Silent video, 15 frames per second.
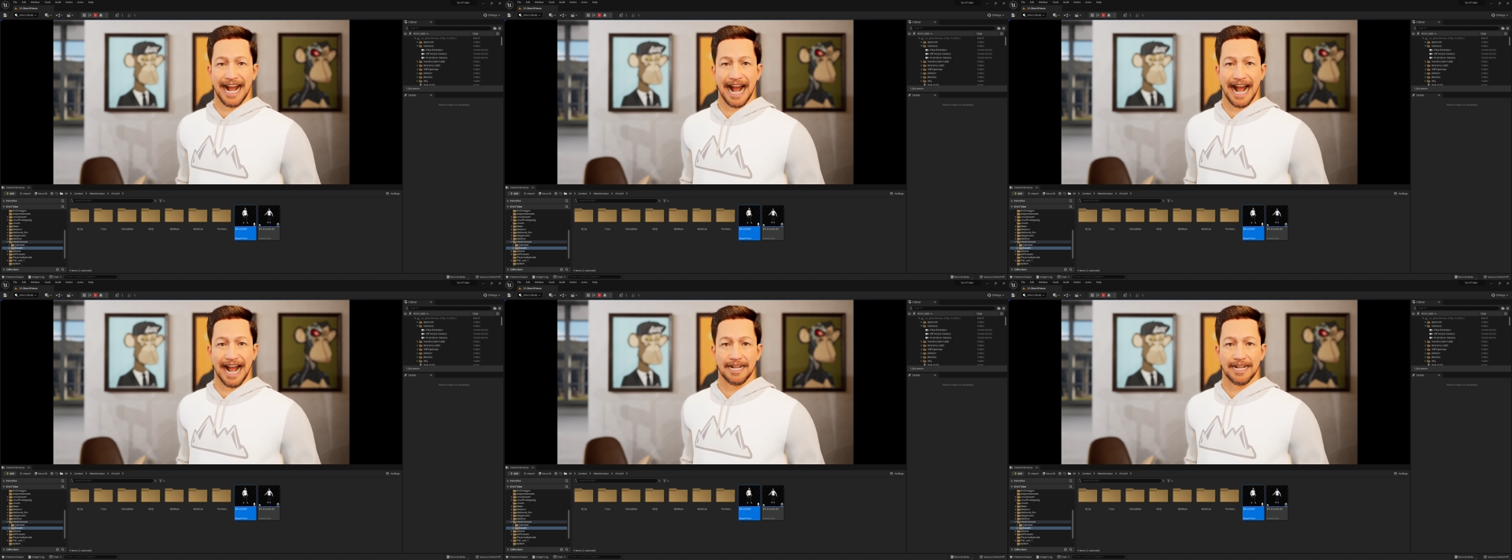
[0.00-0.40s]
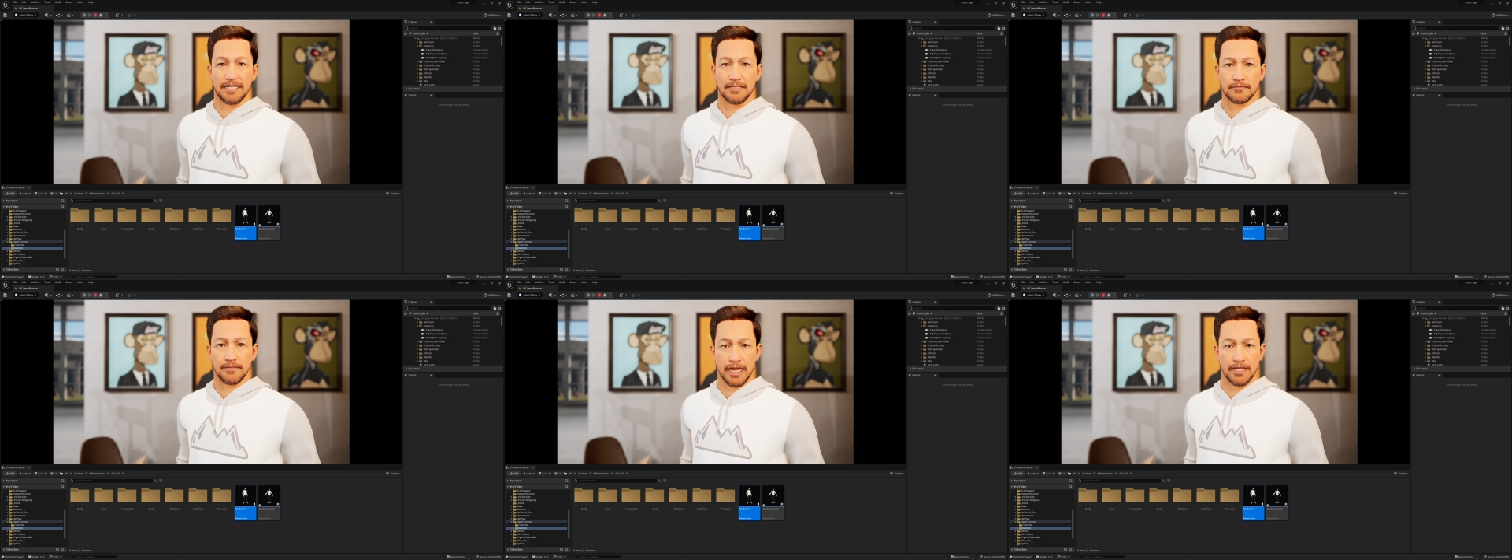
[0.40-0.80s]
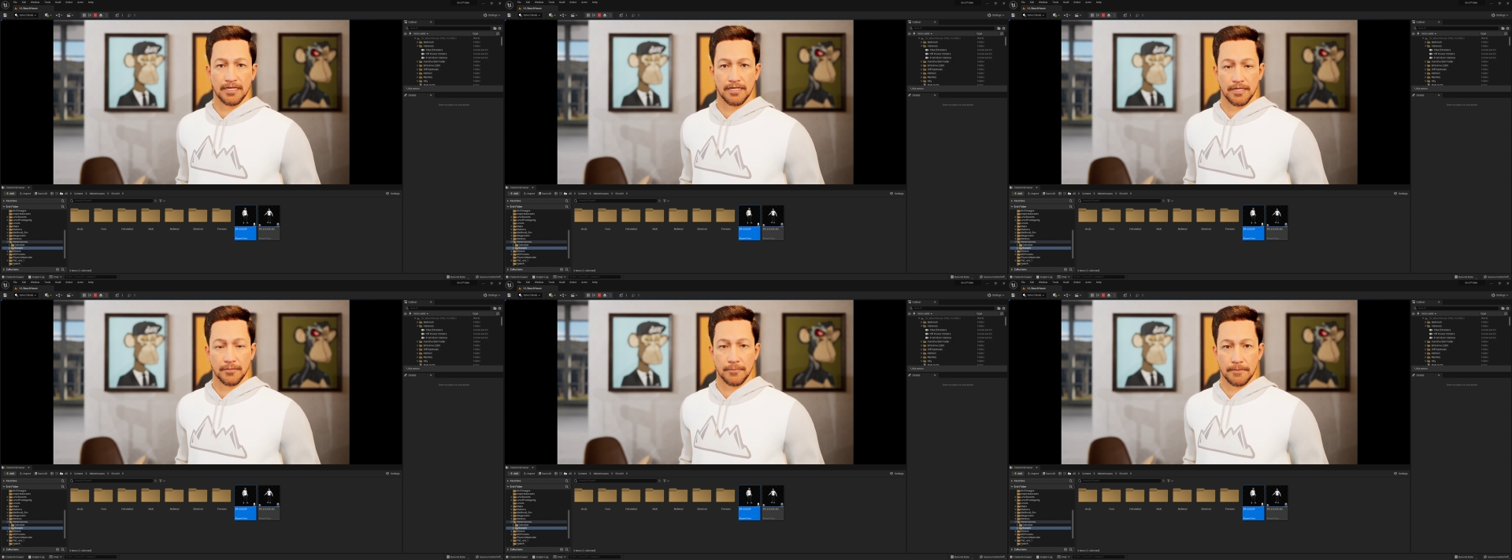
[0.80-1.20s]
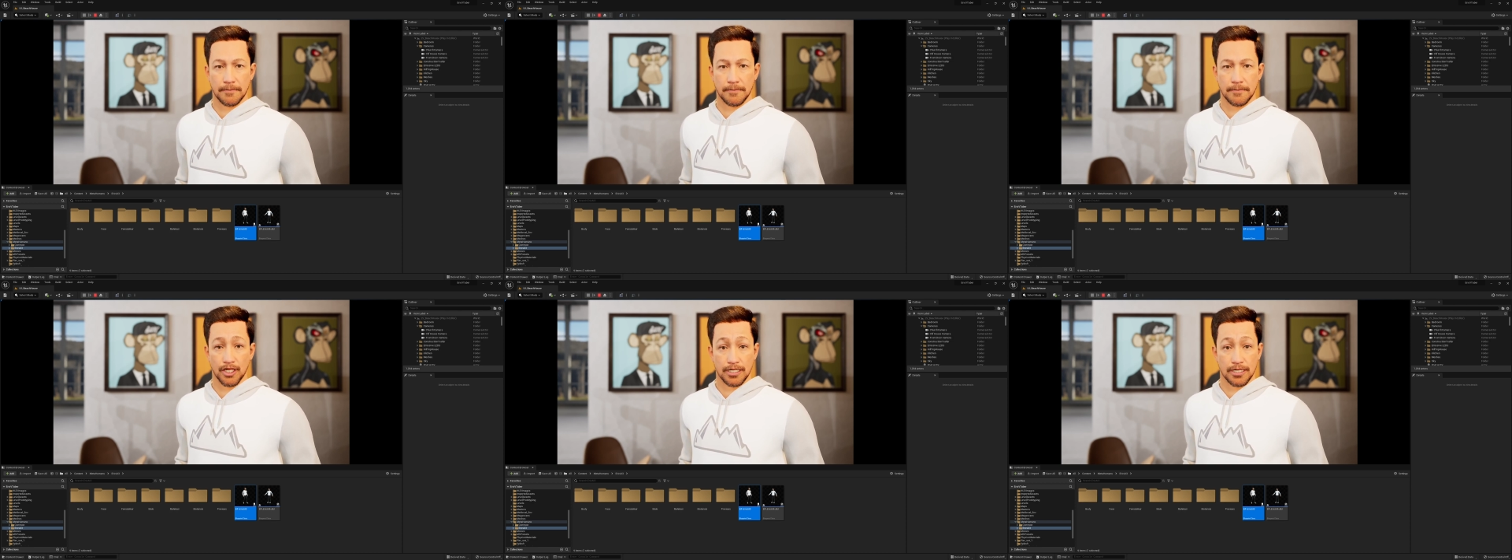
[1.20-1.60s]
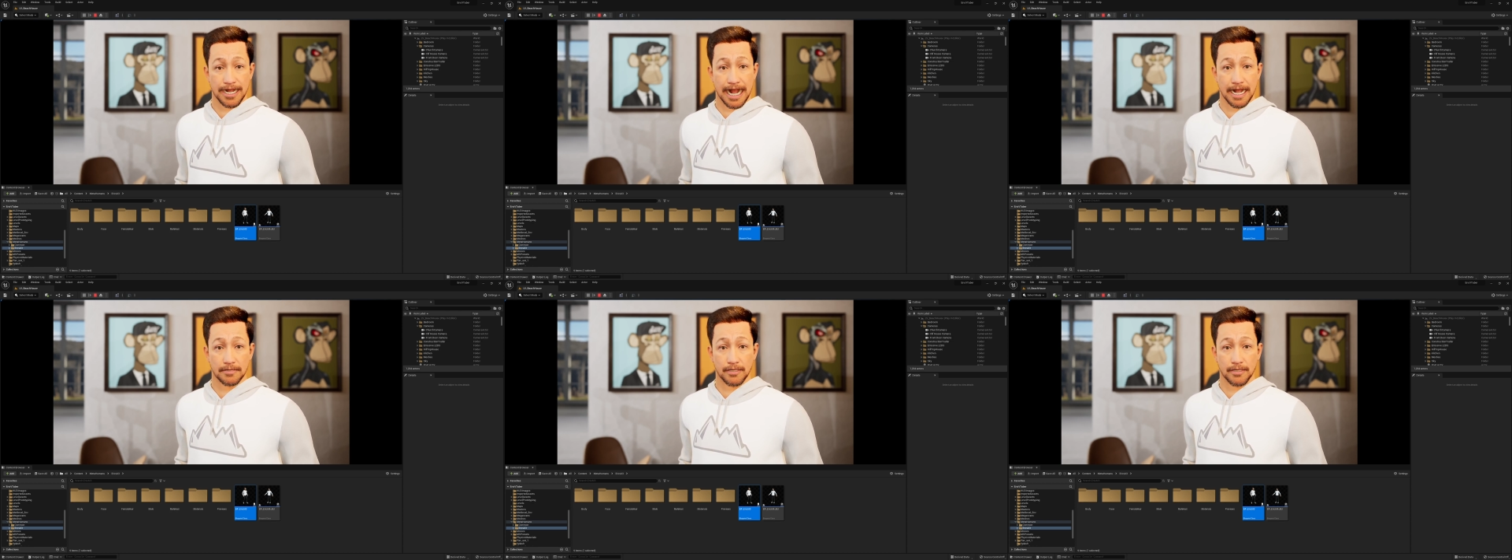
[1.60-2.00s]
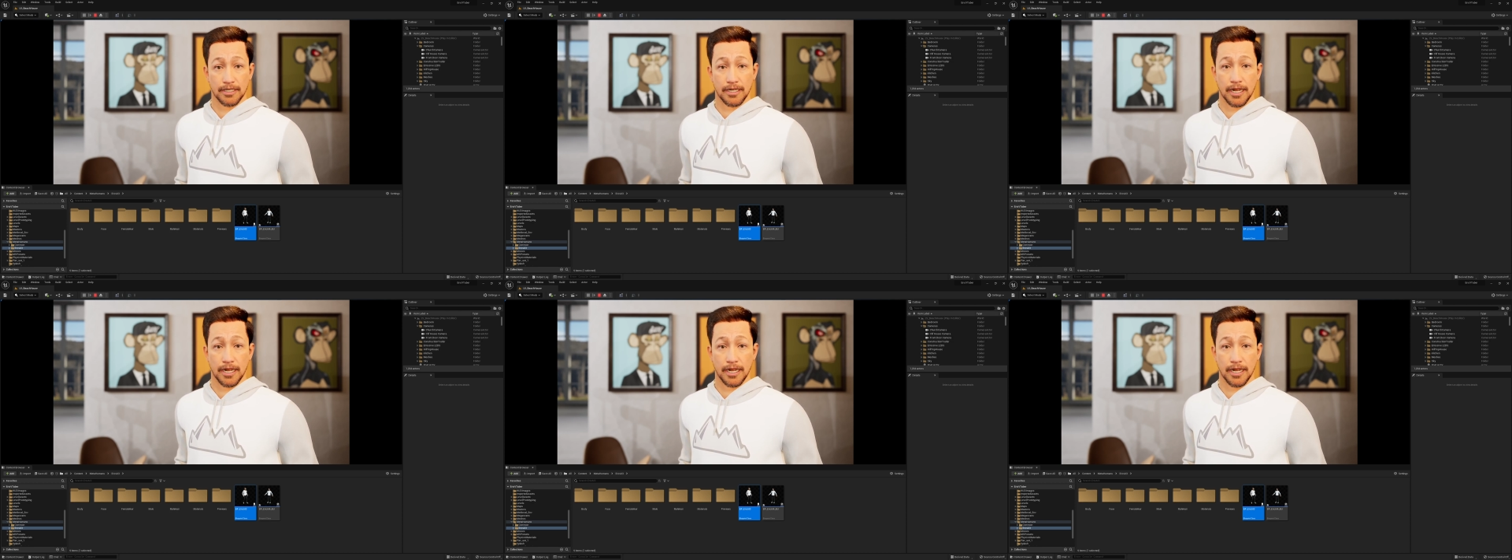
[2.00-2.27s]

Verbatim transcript: activate motion capture